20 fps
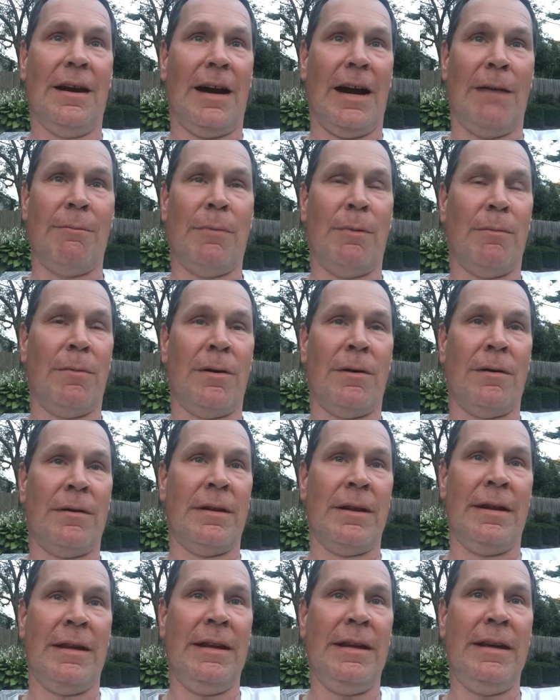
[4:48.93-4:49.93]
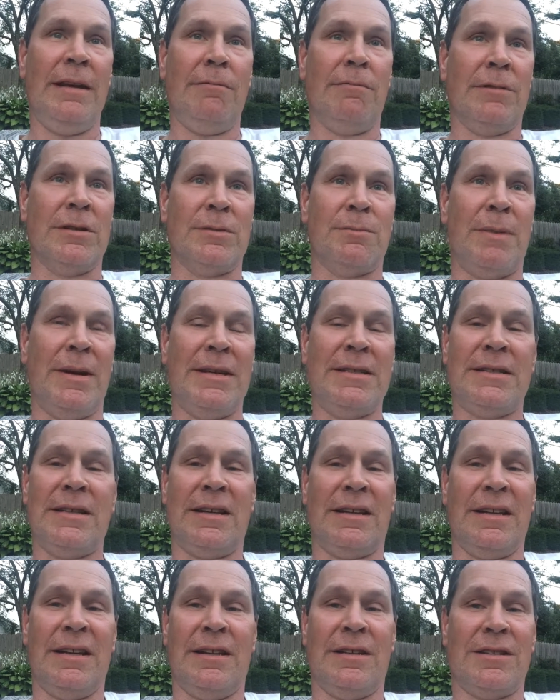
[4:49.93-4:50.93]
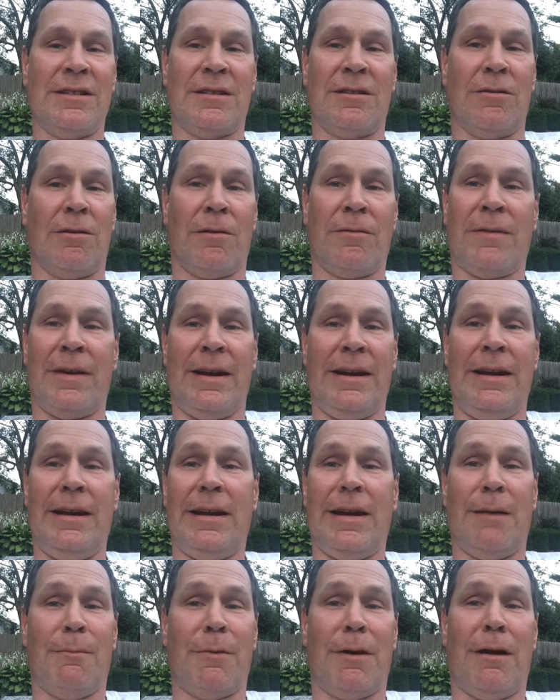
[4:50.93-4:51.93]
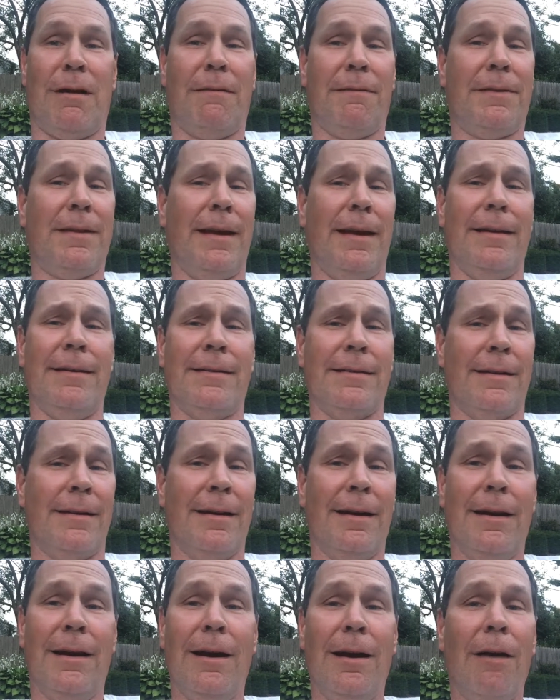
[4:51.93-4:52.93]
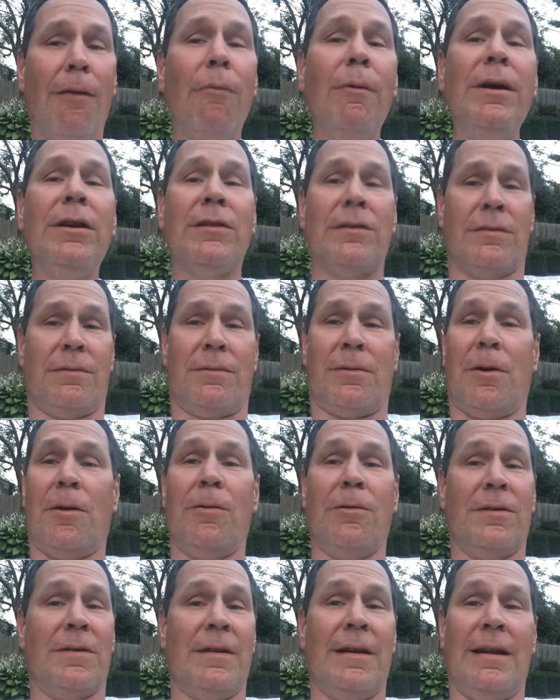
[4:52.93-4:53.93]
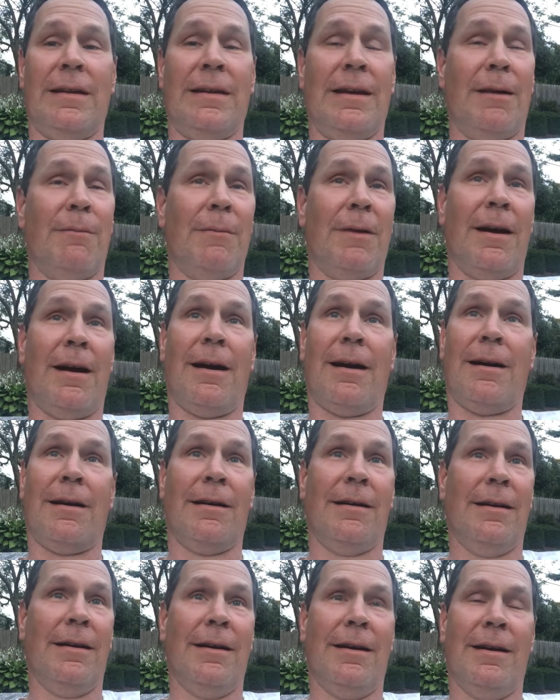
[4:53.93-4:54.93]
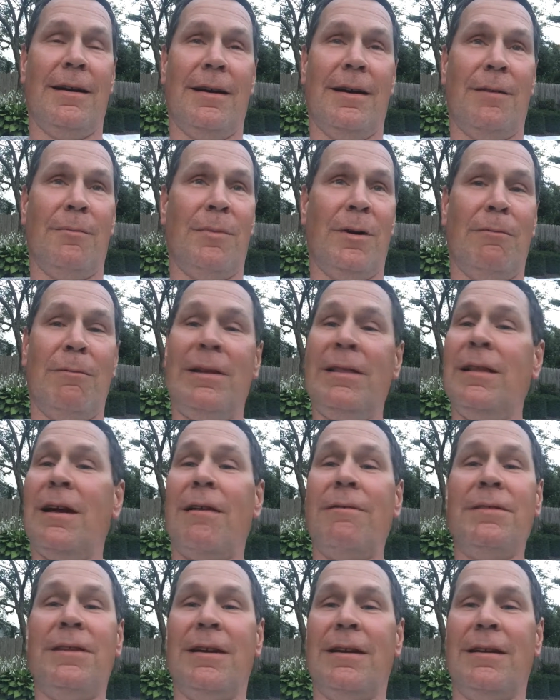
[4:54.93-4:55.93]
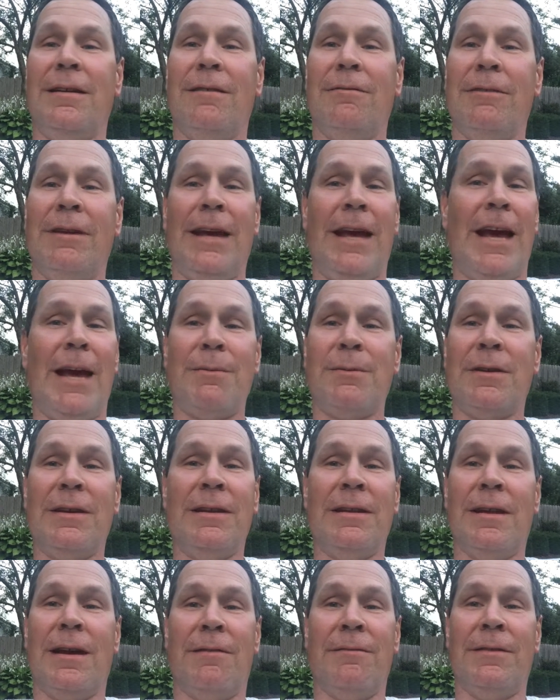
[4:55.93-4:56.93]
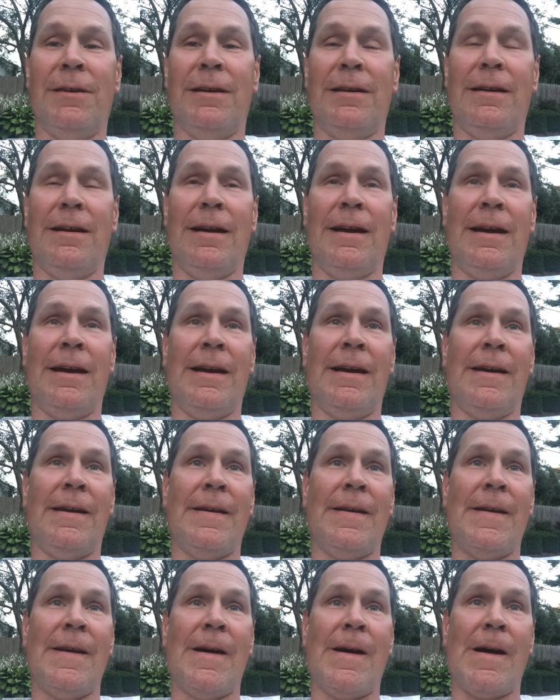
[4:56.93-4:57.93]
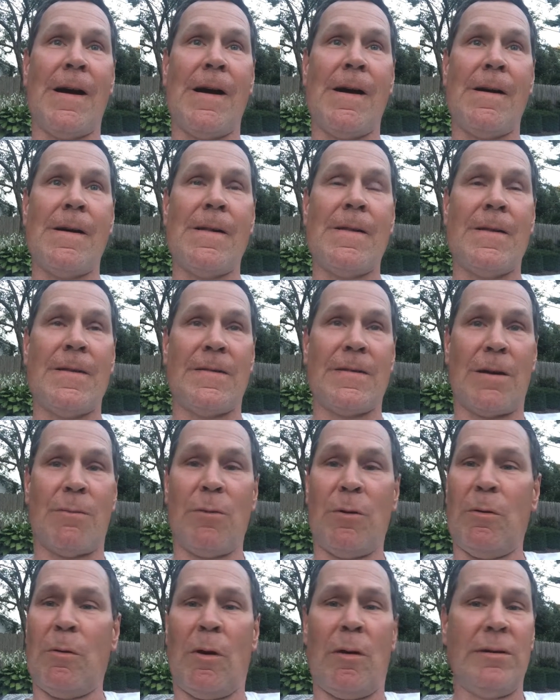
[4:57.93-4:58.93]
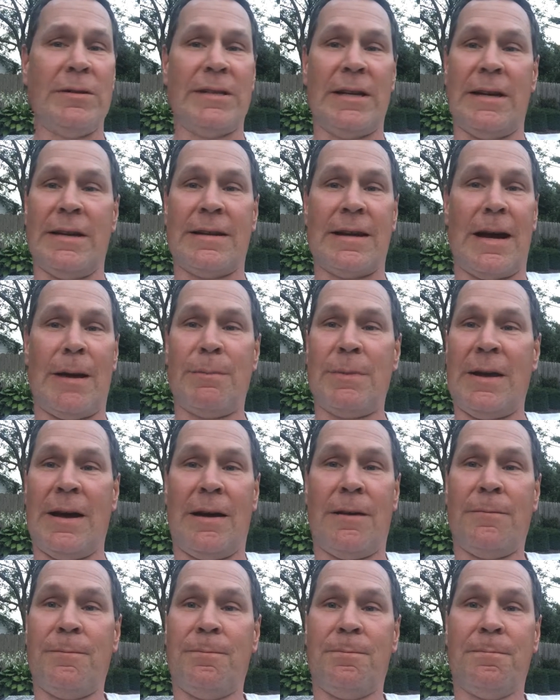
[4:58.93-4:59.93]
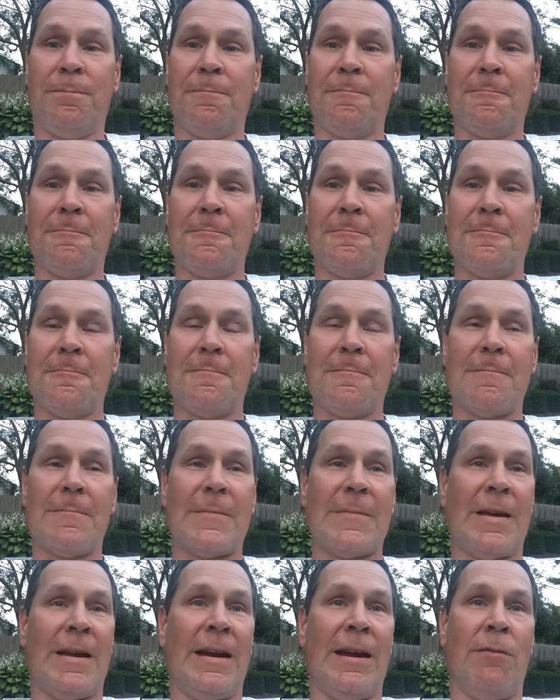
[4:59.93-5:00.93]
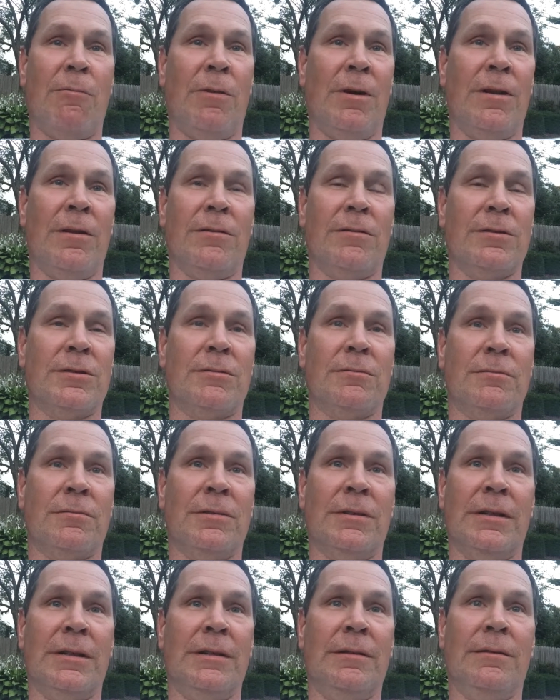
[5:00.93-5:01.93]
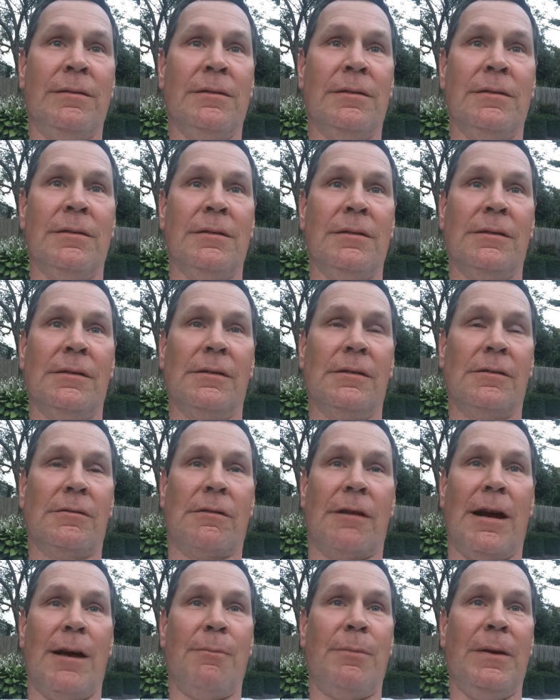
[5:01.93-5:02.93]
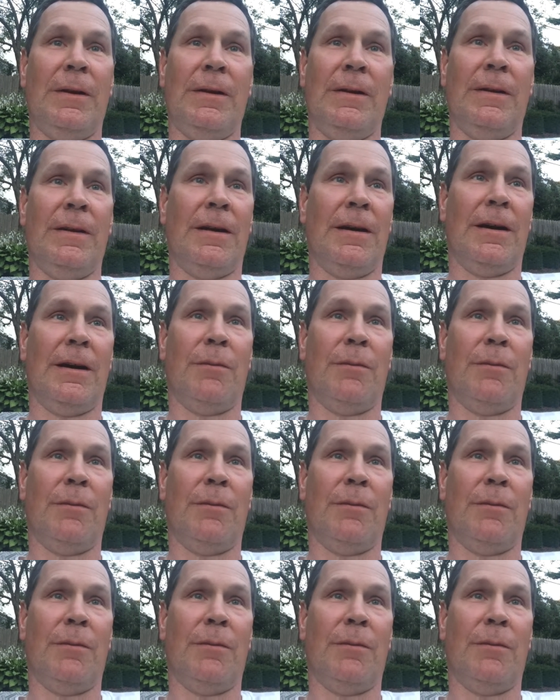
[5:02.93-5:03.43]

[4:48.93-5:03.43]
I remember the heat was basically just glorified heat coming off the engine. We just froze in that damn car, but we loved it. We absolutely loved it. And in the summer, we always had a top down. and had one of those really crappy